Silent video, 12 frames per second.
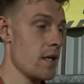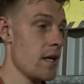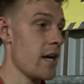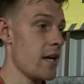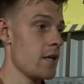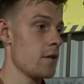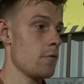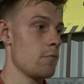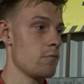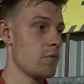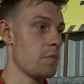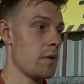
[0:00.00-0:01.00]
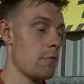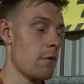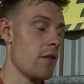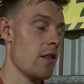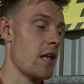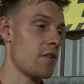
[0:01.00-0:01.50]
Yeah, we've played
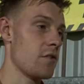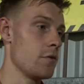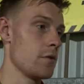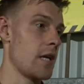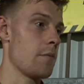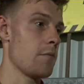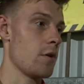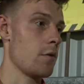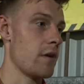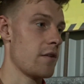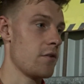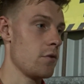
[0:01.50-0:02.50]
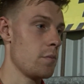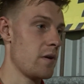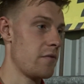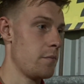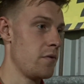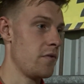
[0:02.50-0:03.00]
well in the last two games, so we've had two
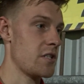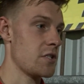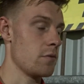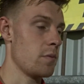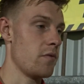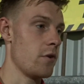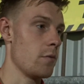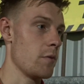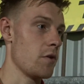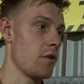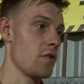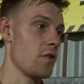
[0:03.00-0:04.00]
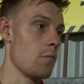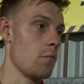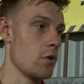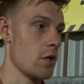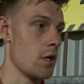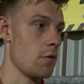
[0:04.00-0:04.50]
professional performances, and
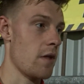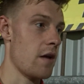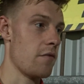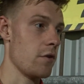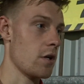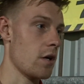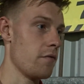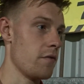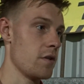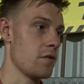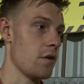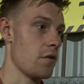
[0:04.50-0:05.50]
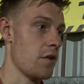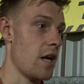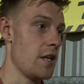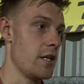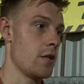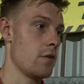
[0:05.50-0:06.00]
we'll go there full of confidence on
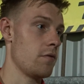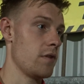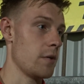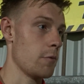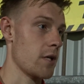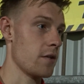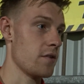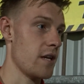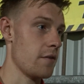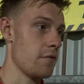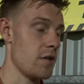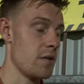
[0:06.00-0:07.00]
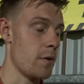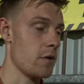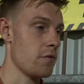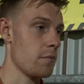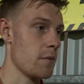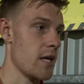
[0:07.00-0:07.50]
Saturday, and hopefully we can take 3
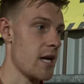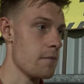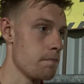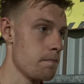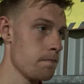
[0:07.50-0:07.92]
points from the game.